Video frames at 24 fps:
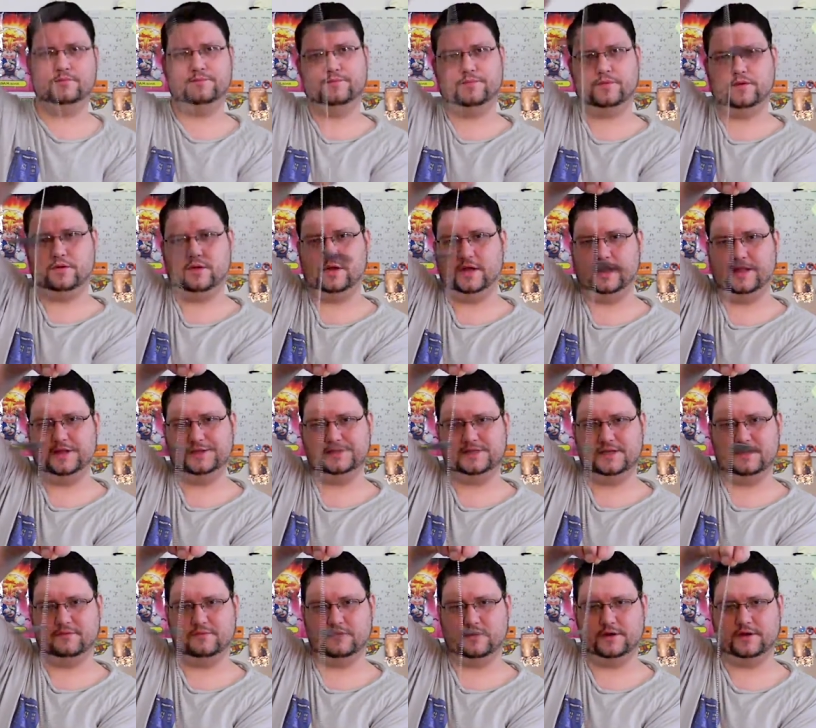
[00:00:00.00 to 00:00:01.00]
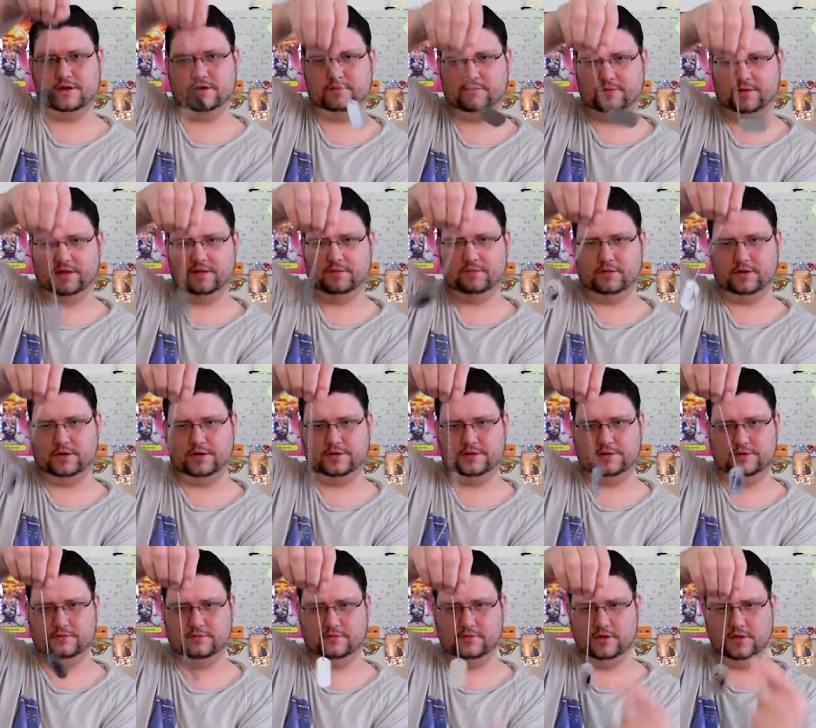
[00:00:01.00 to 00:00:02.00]
okay, that's not working the way I want it
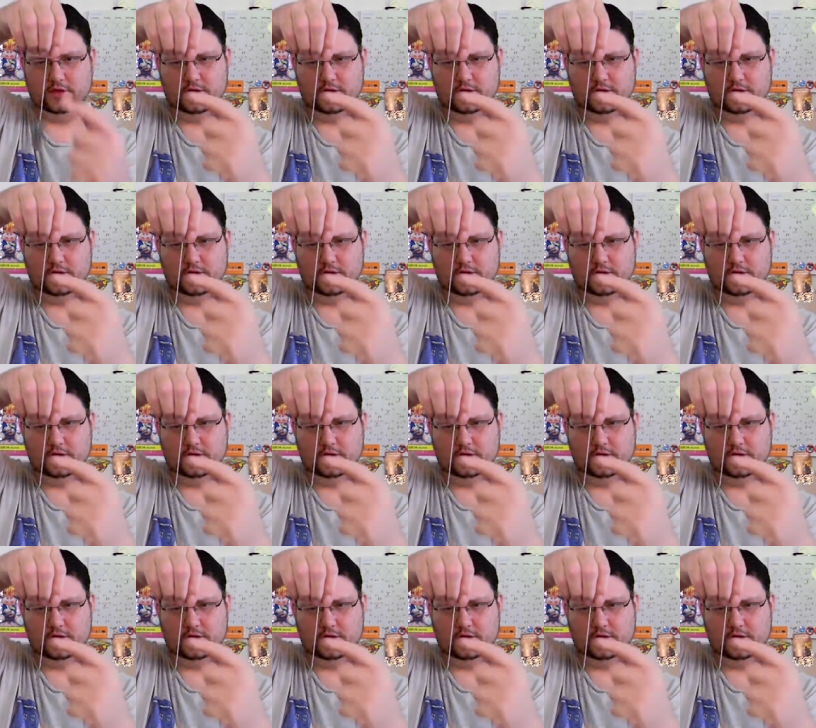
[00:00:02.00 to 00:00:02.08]
to